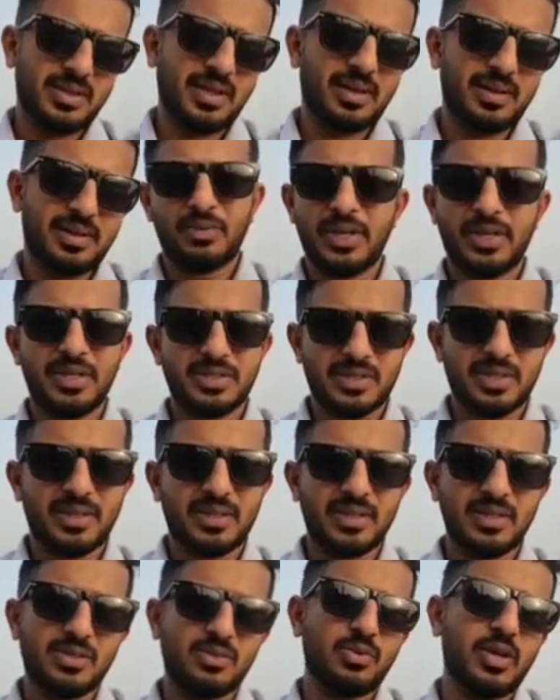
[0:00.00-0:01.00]
and various
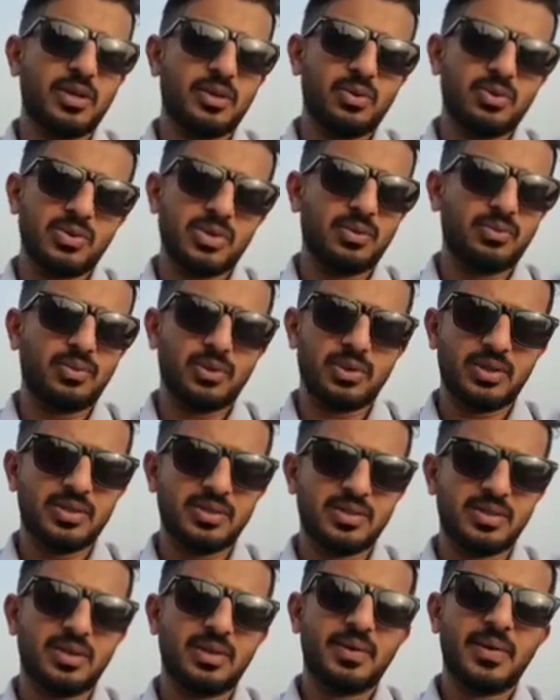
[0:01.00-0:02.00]
techniques we are using for
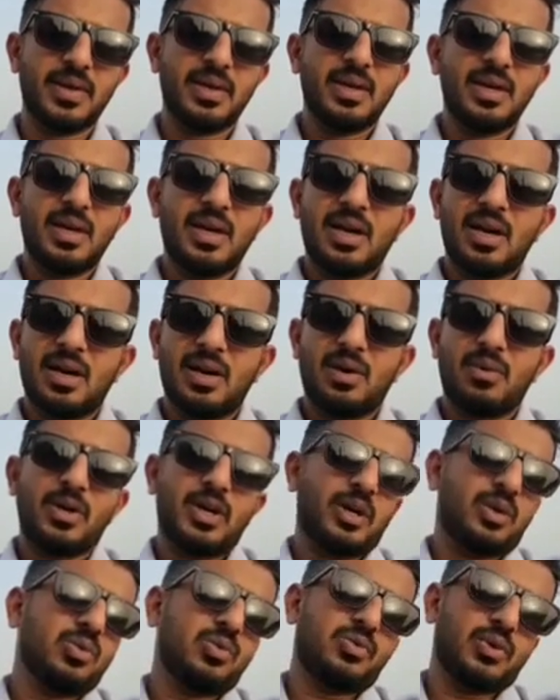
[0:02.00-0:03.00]
these
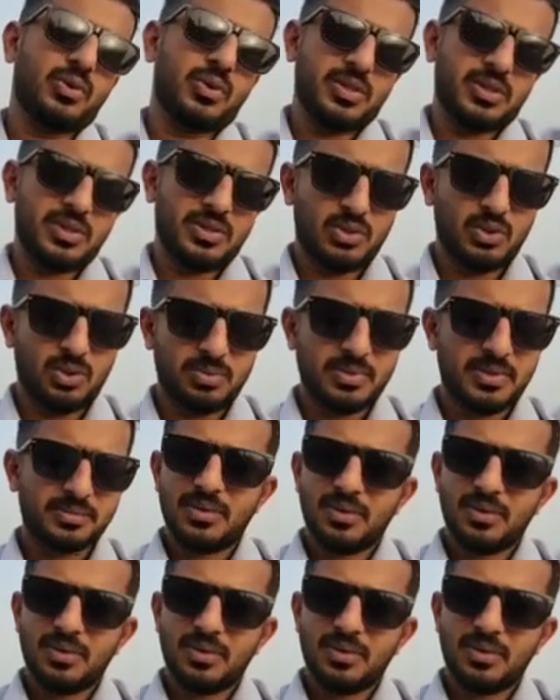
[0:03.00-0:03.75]
warehouse foundation jobs.